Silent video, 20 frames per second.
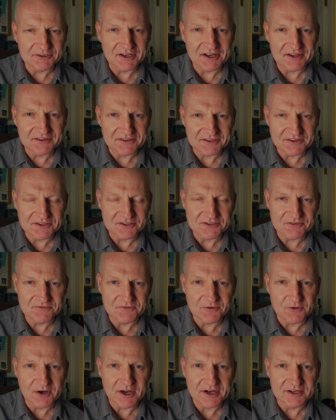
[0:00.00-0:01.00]
and I think there's a
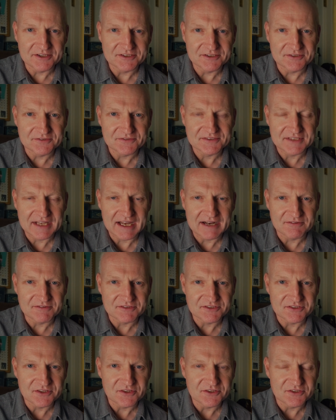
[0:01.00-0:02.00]
variety of
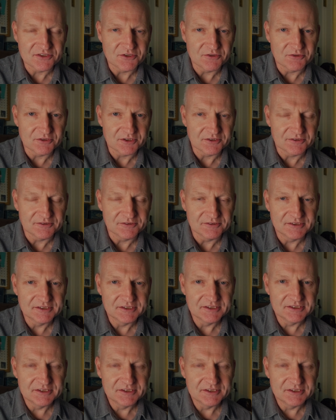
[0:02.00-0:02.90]
sounds that you can